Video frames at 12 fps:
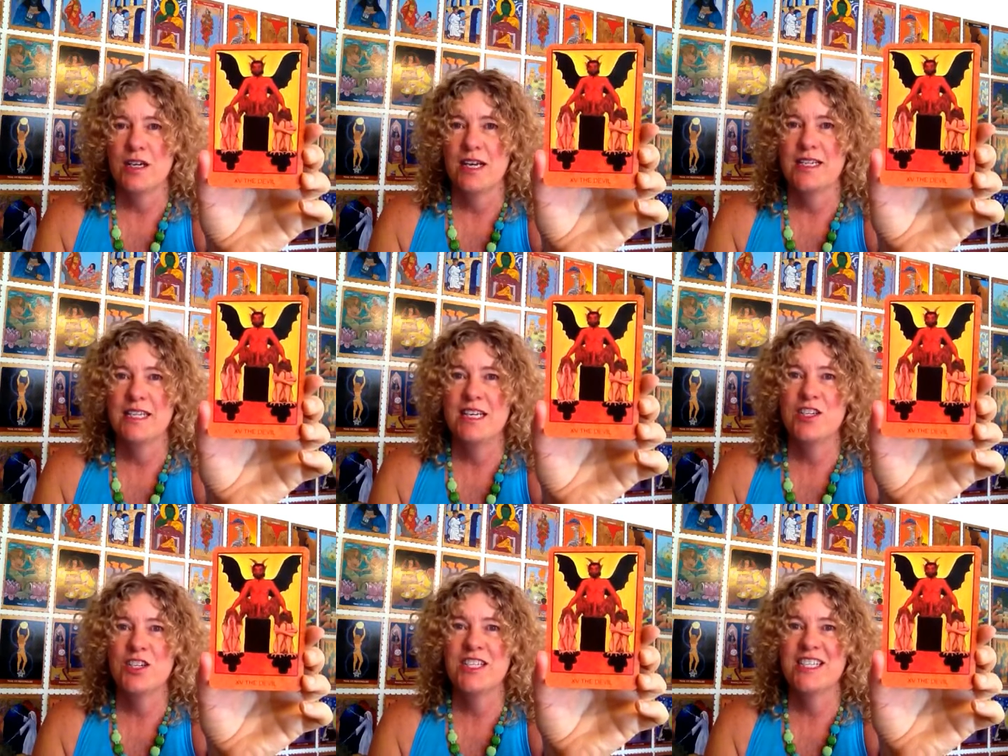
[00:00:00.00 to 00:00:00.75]
a
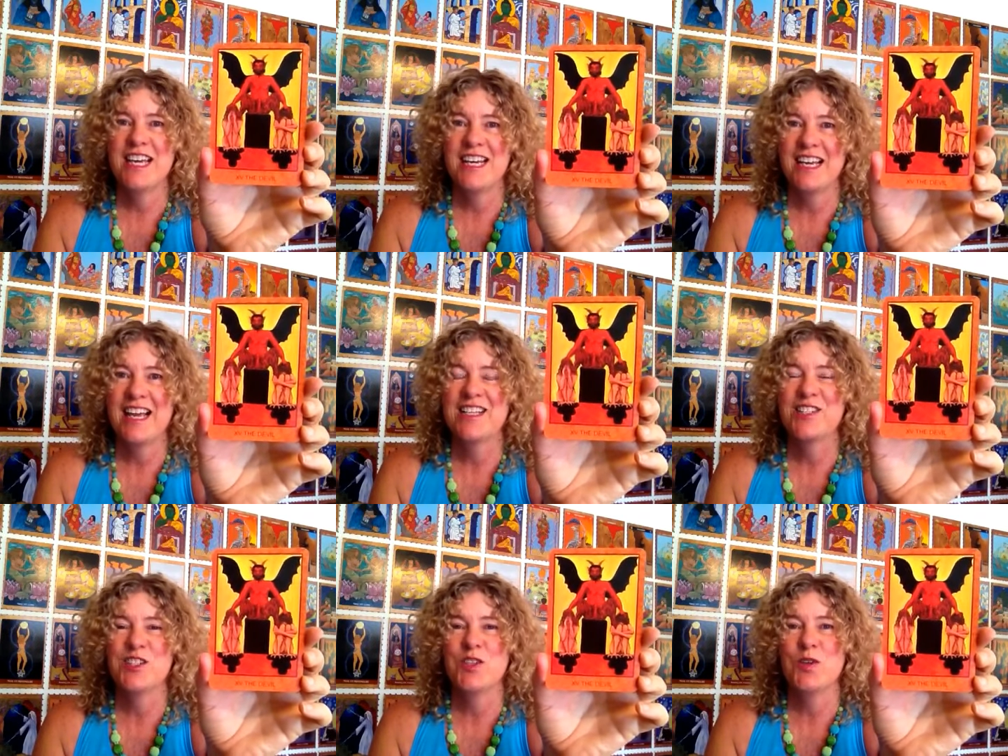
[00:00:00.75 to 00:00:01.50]
teacher telling
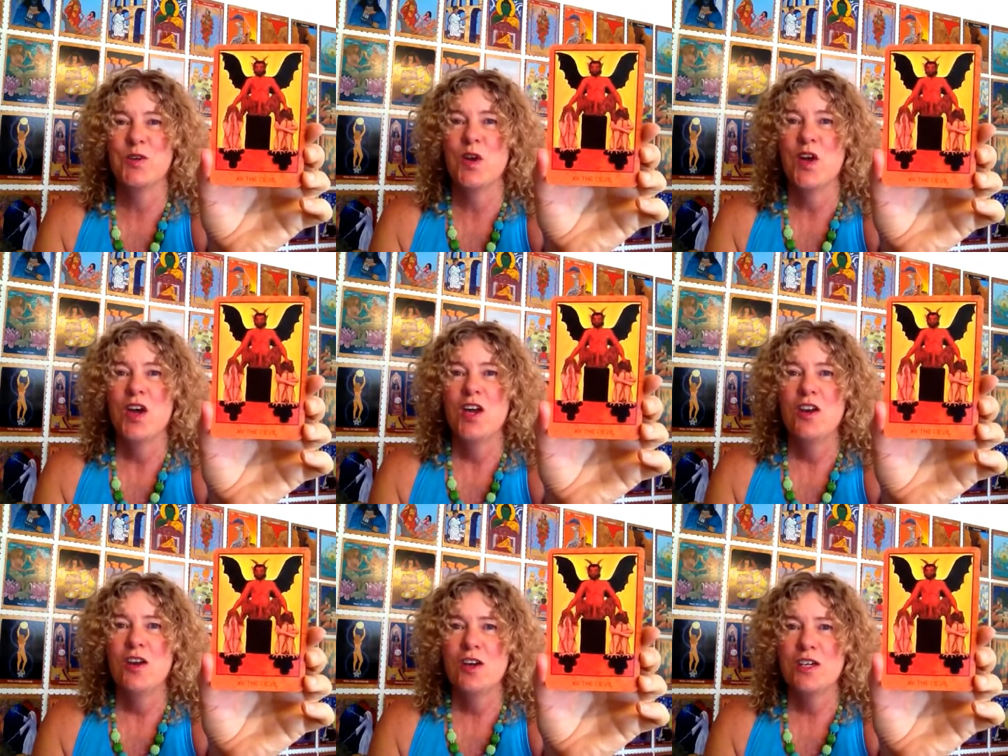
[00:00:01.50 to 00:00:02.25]
us to
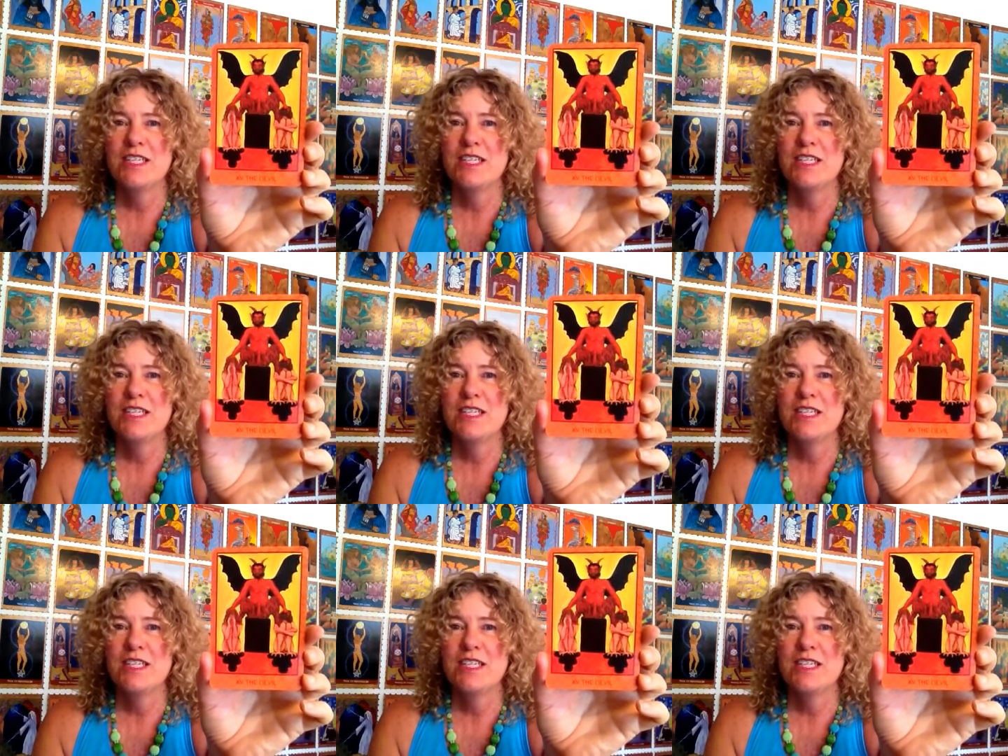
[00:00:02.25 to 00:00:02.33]
look